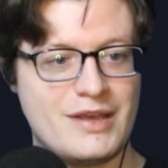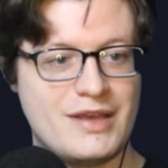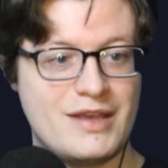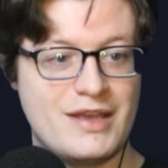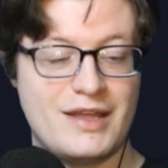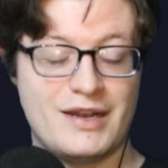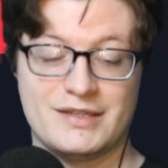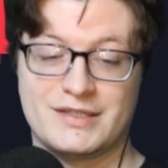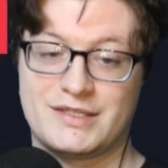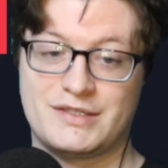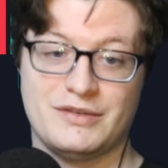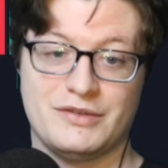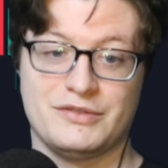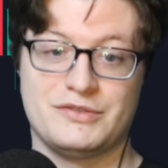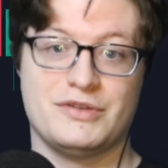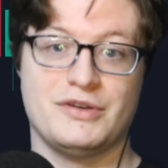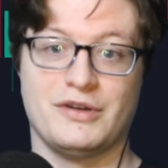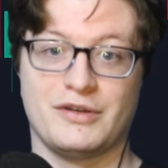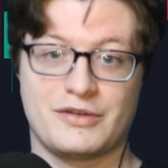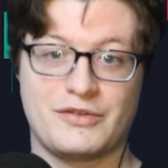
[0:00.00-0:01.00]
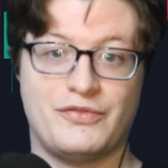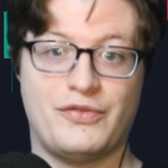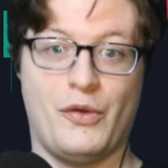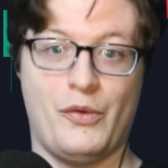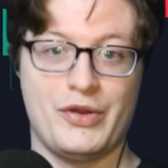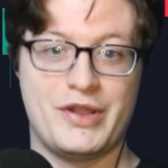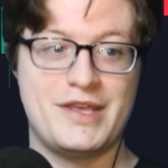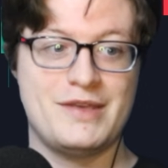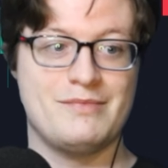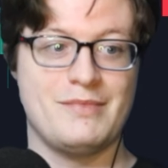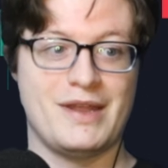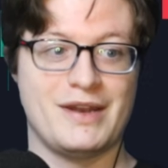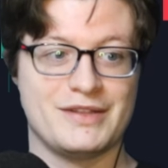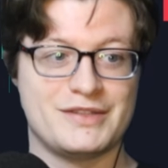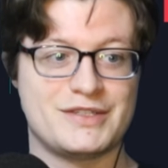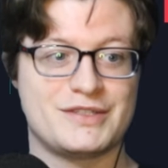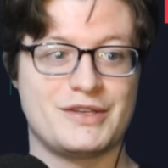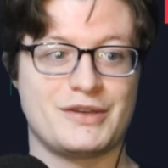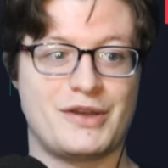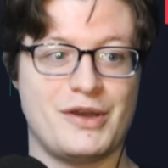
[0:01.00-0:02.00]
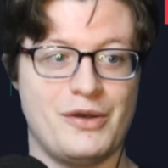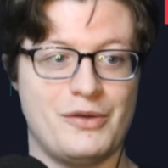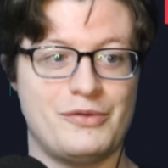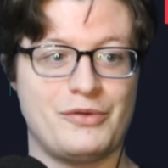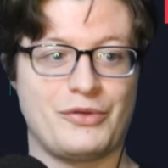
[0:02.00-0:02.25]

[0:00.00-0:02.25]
and it still took 40 minutes to go